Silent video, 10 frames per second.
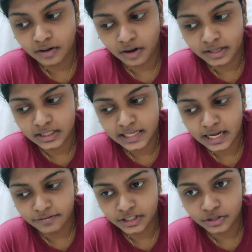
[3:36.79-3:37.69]
honestly
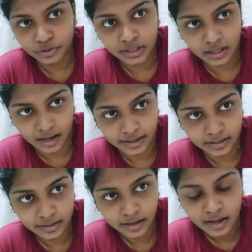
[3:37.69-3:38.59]
I was so
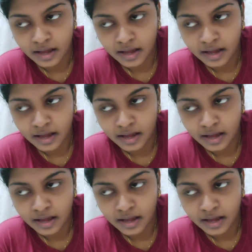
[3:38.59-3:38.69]
tired